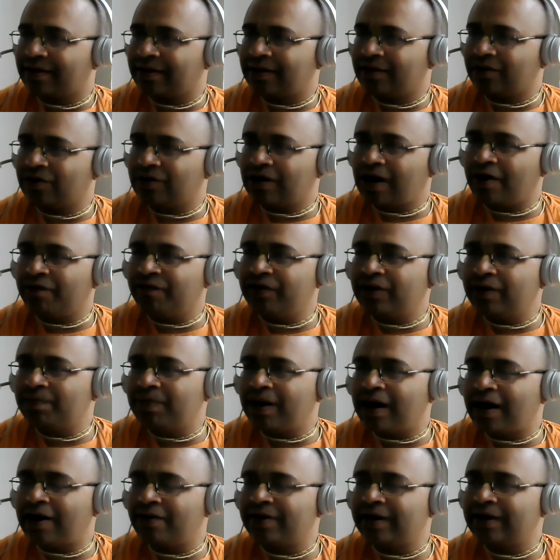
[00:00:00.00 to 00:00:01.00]
you know
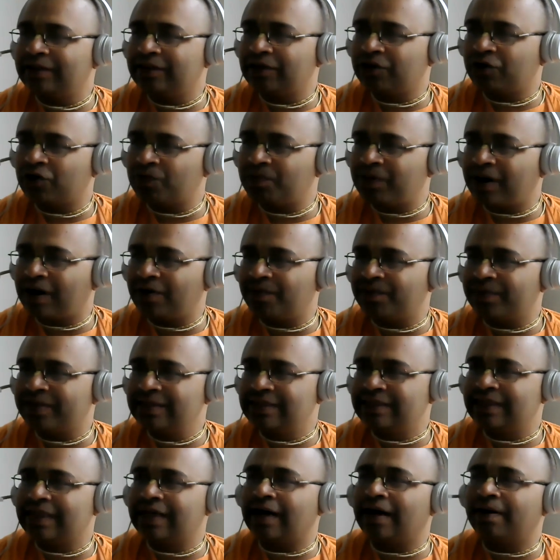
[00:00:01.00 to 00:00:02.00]
avirbhav and tirobhav
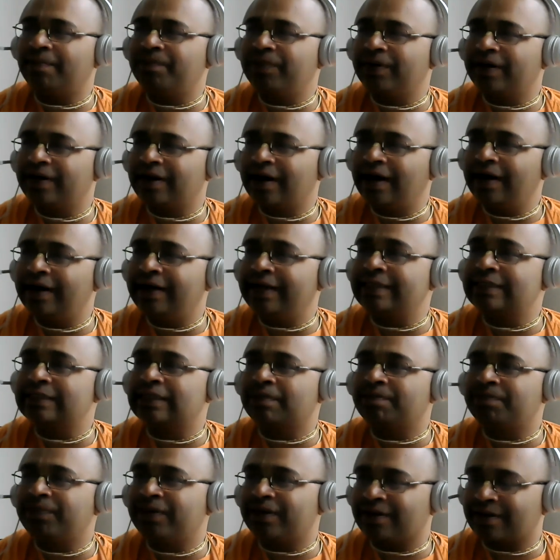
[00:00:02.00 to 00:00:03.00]
means they appear and
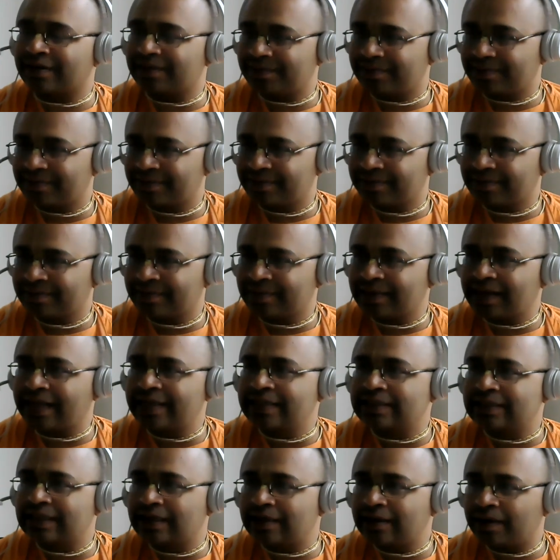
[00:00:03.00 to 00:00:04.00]
disappear
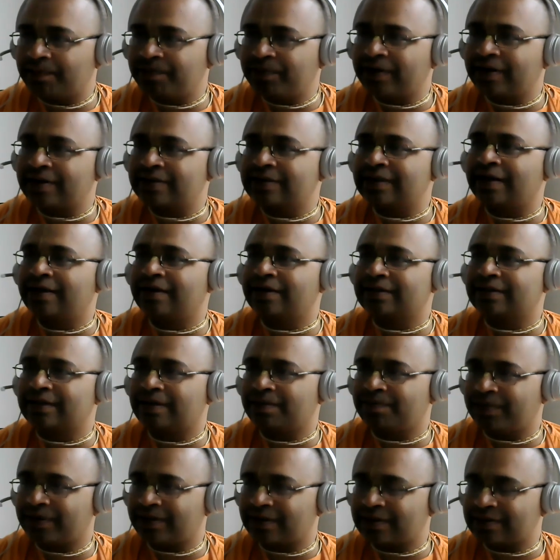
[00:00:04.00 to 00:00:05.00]
like sun appears and
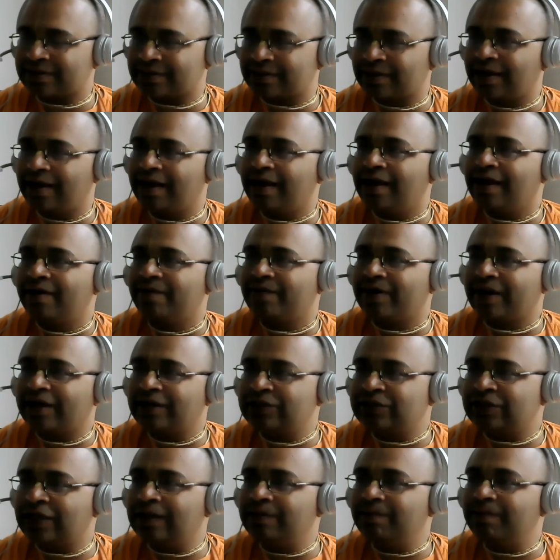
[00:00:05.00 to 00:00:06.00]
disappears
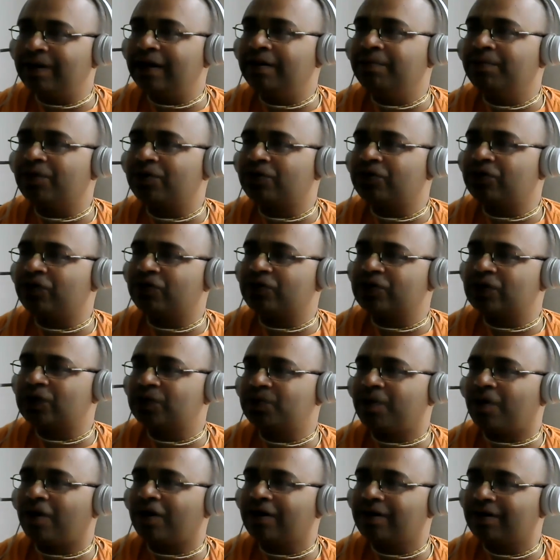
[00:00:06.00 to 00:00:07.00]
whereas janma and mrityu
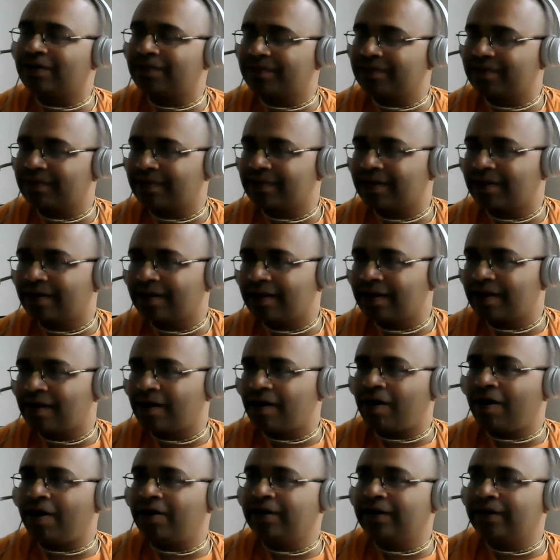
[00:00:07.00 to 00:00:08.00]
is for
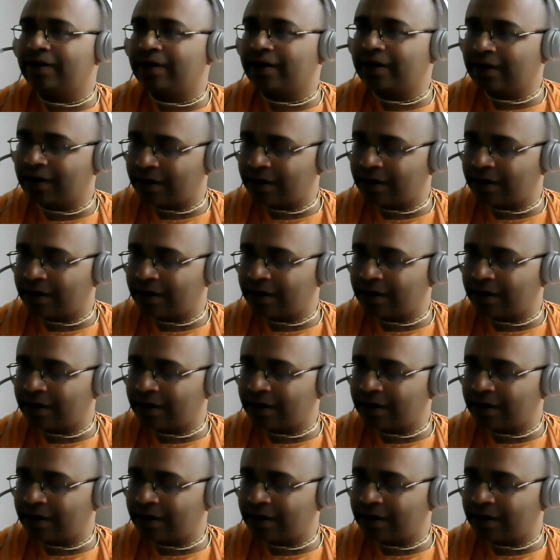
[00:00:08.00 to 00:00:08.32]
ordinary